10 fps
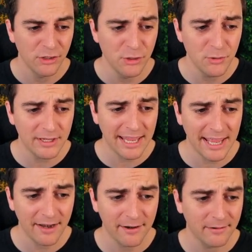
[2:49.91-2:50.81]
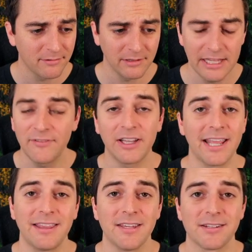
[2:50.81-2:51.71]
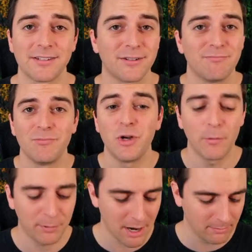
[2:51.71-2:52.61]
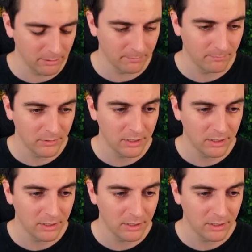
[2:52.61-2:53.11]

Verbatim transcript: you can leave it like this, no problem.